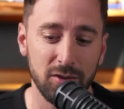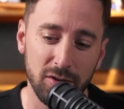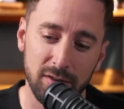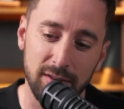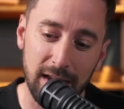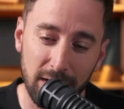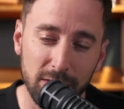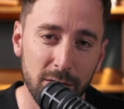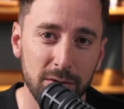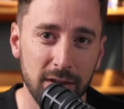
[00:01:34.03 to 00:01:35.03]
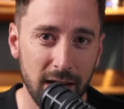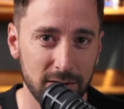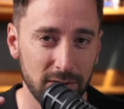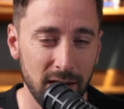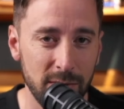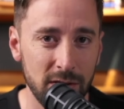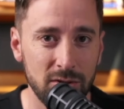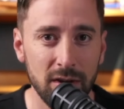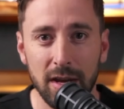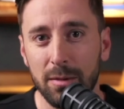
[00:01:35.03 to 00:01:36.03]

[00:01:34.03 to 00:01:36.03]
It should download the actual image,